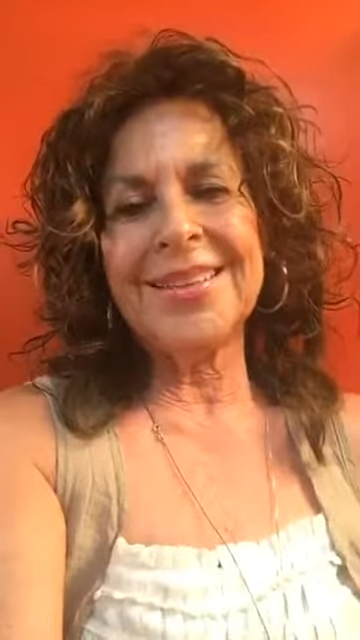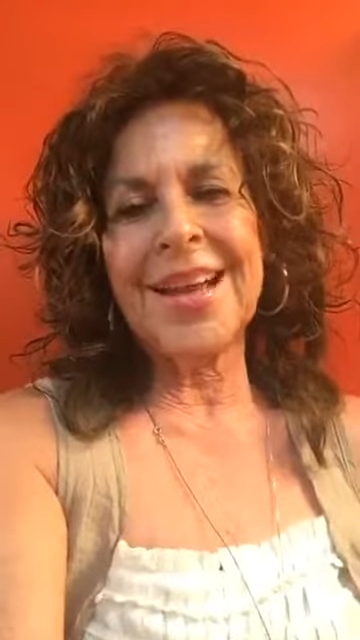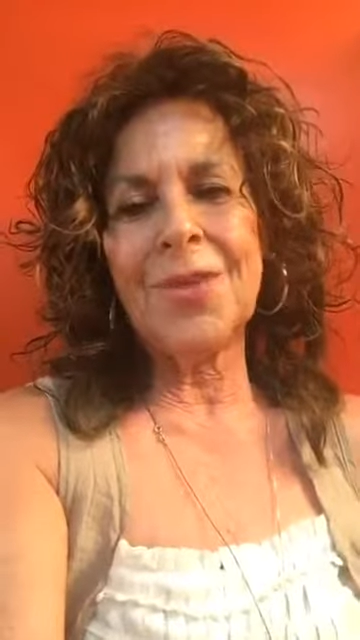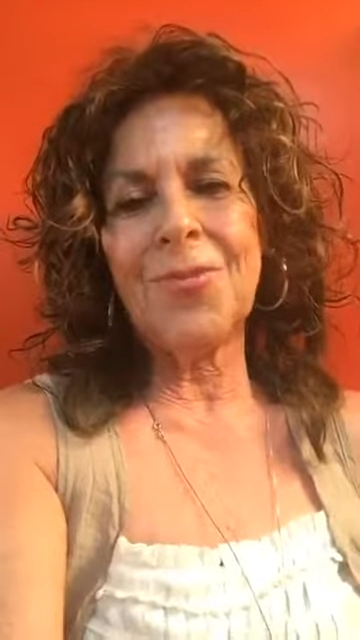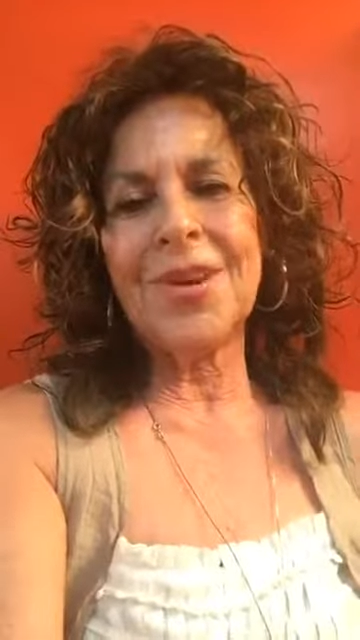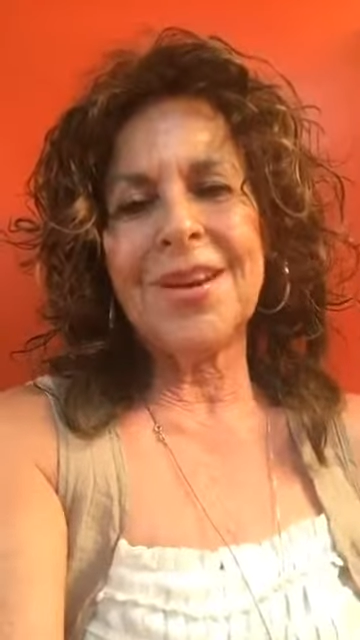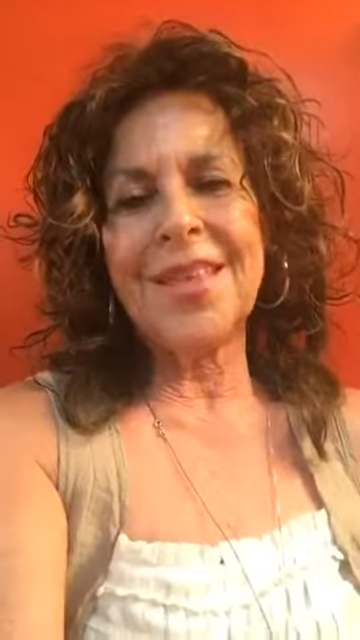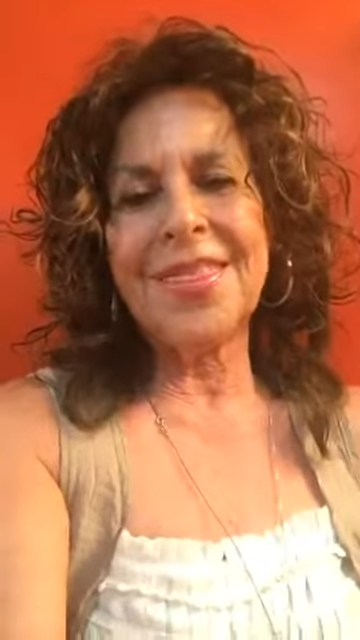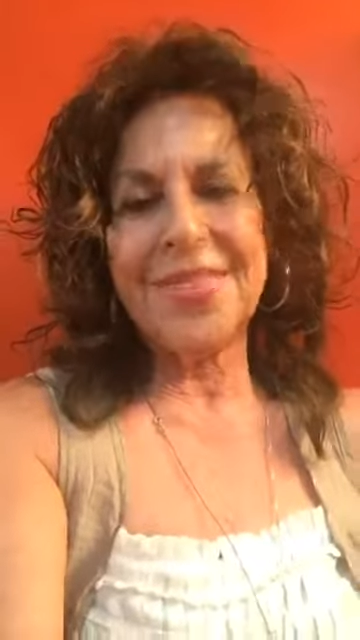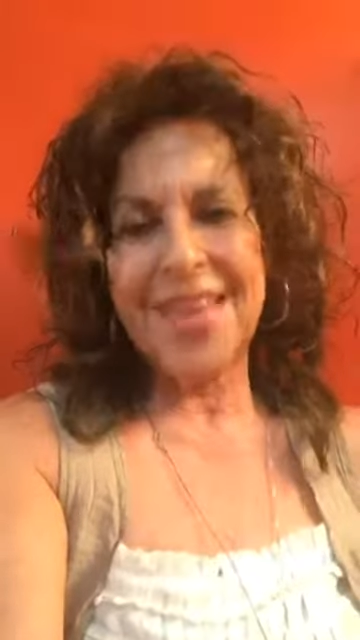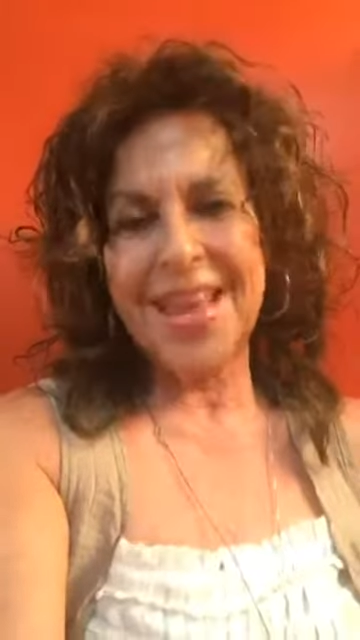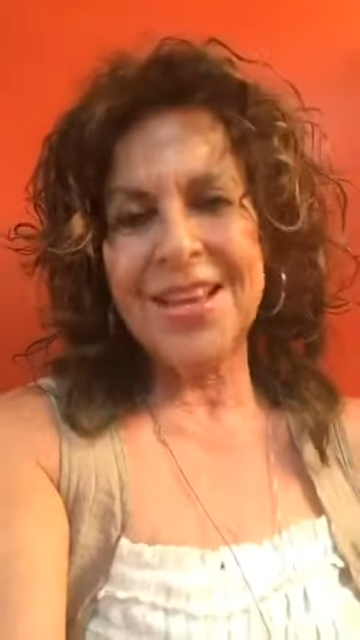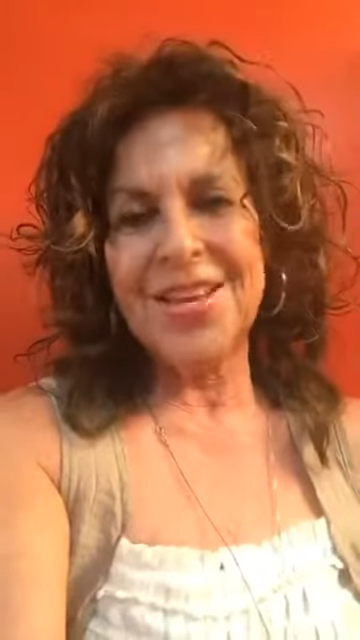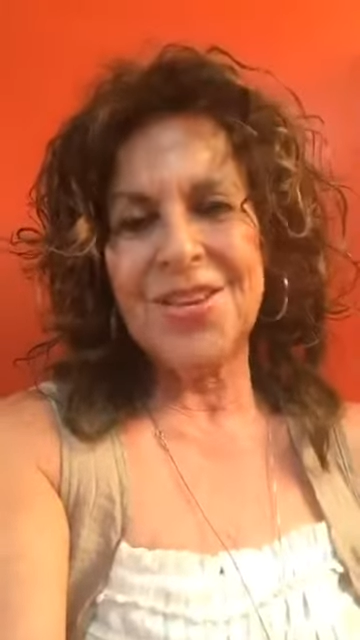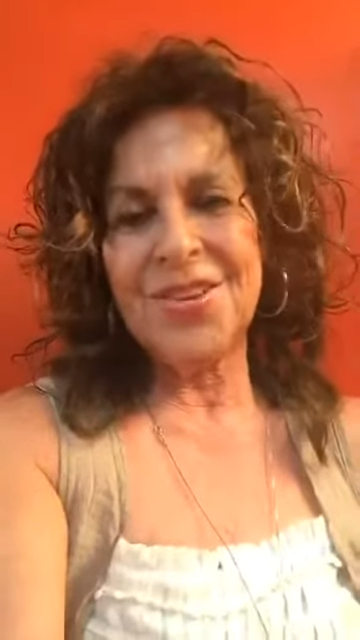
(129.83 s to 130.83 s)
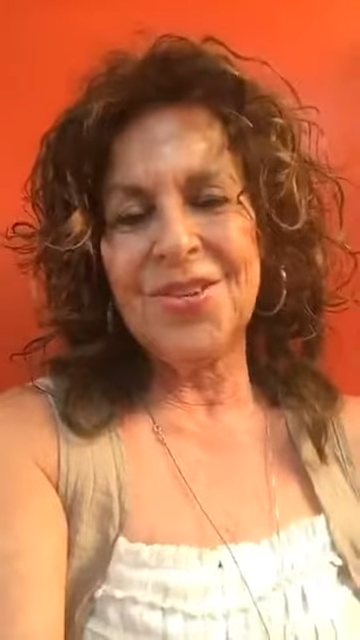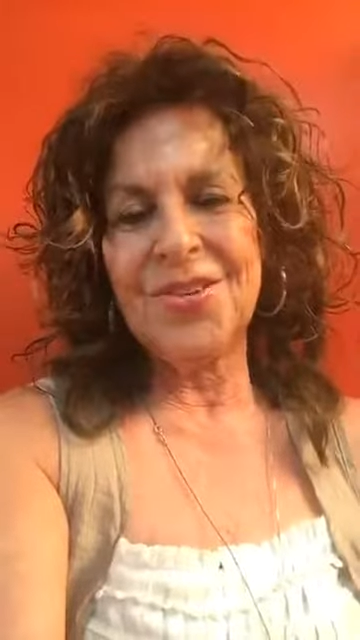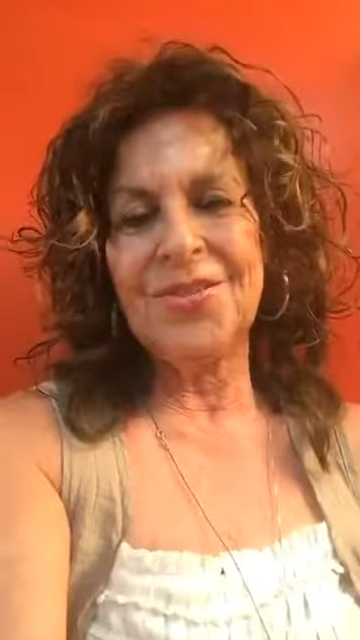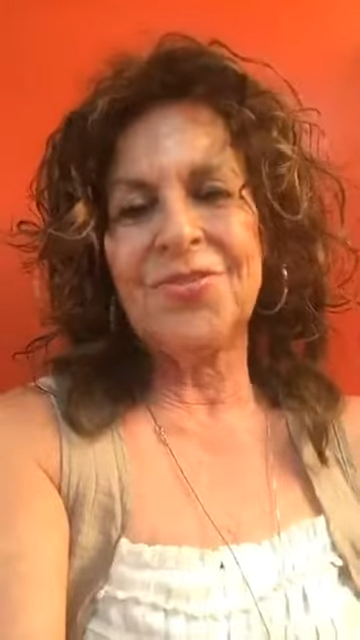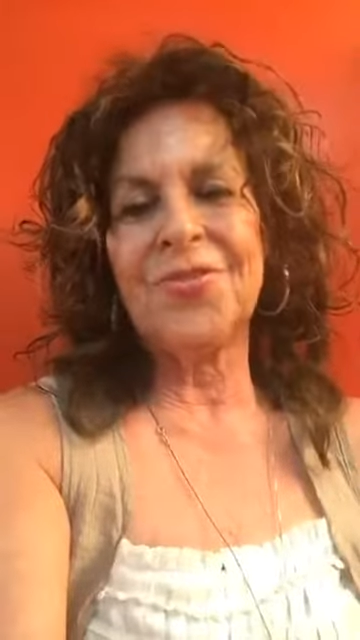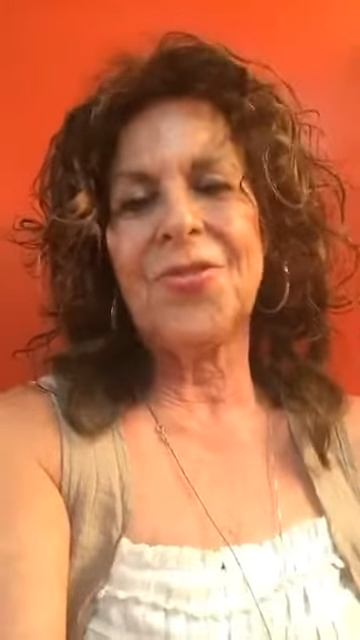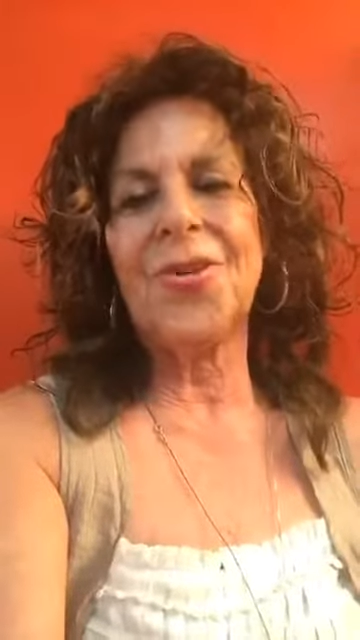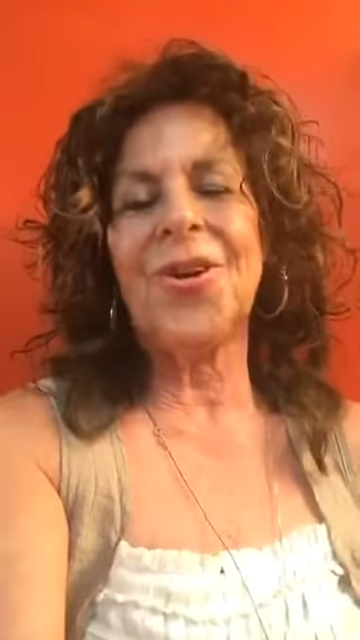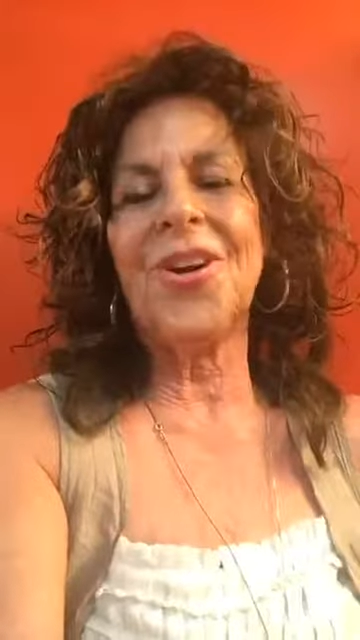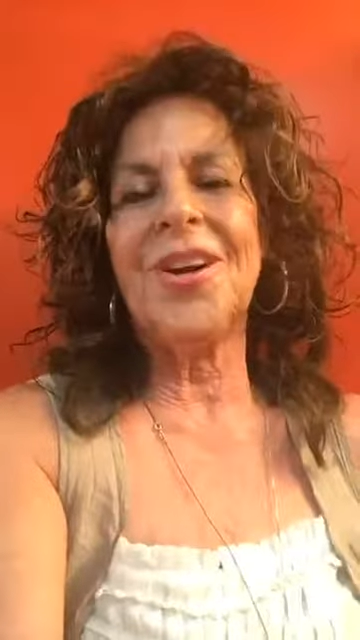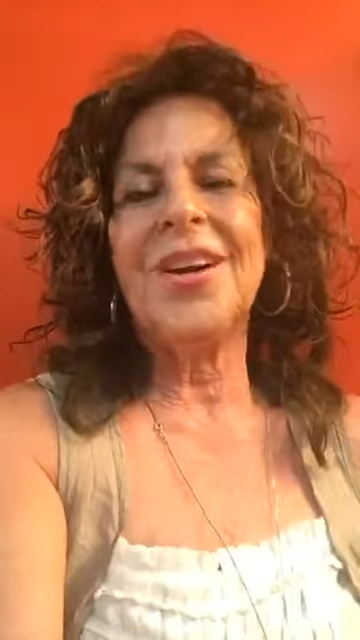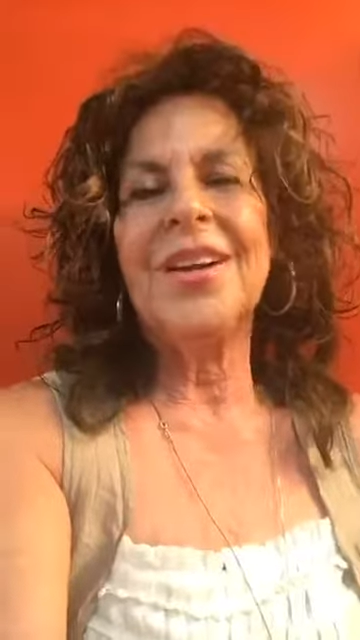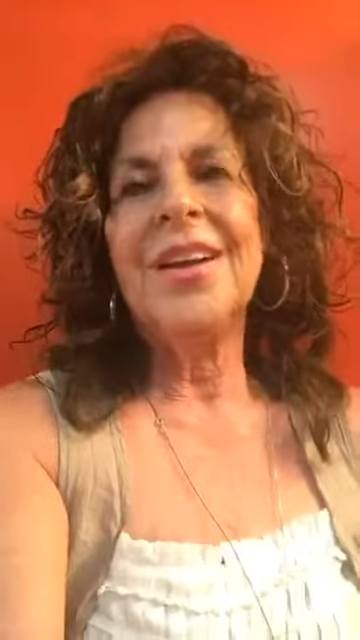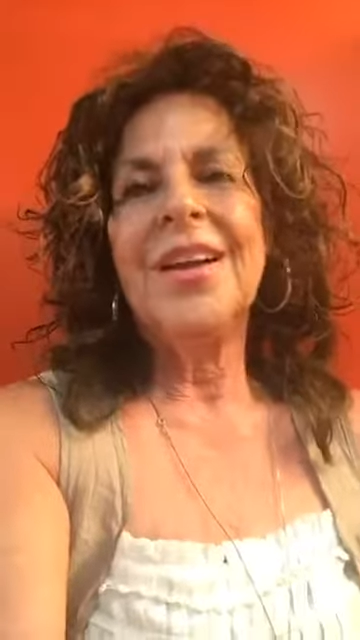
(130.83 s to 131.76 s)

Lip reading: I want to thank you for